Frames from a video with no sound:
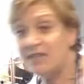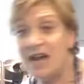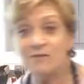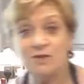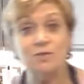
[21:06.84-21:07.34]
to
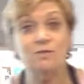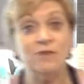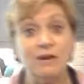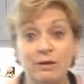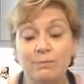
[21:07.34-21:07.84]
have some
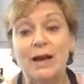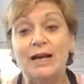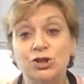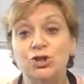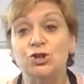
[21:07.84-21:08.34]
very
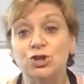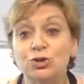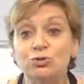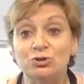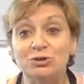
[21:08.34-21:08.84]
patient
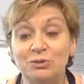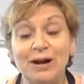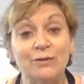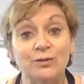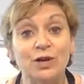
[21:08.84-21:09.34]
children
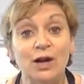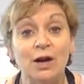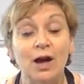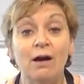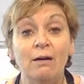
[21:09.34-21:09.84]
around,
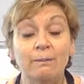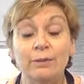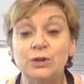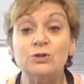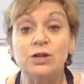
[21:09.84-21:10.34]

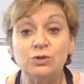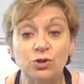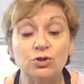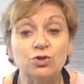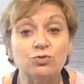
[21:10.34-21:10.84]
because those
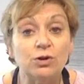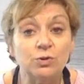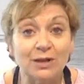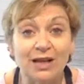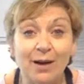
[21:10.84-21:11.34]
sausage rolls,
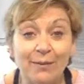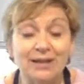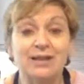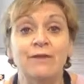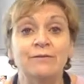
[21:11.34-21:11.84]
when they come out
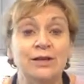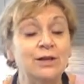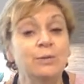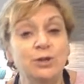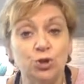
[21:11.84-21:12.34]
the oven, they
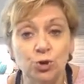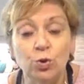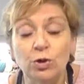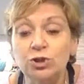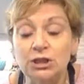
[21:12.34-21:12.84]
can be too
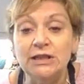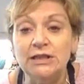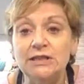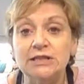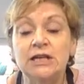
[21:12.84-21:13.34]
hot to
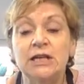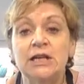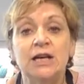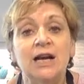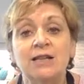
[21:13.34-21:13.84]
eat.
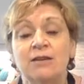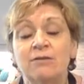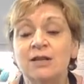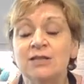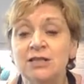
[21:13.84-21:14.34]
And they're
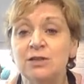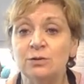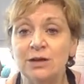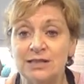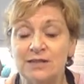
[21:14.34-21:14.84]
ideal,
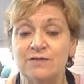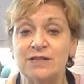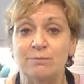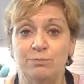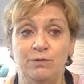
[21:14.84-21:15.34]
as I've
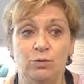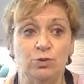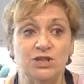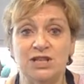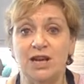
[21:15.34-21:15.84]
said before,
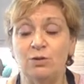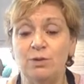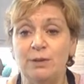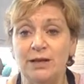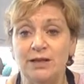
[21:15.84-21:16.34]
to take on
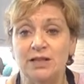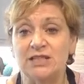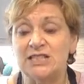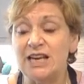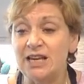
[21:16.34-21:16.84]
a picnic,
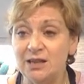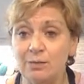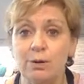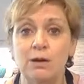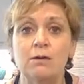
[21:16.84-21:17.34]
to take in the
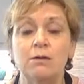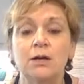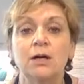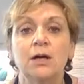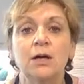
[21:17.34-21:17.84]
park,
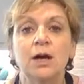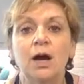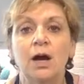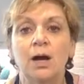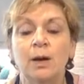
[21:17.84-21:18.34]

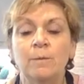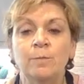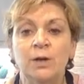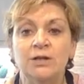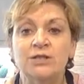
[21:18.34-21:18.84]

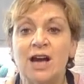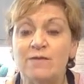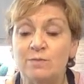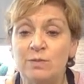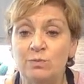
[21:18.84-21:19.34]
to have
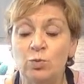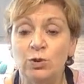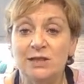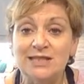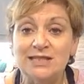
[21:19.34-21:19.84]
a
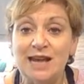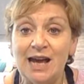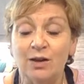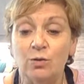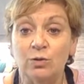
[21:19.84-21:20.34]
mid-morning
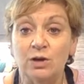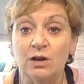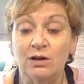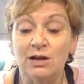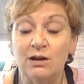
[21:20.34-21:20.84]
snack or an
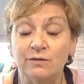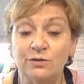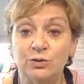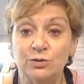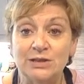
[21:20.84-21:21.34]
early
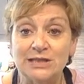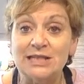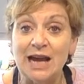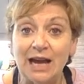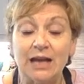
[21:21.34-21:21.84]
afternoon
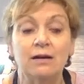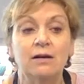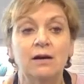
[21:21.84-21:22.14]
snack,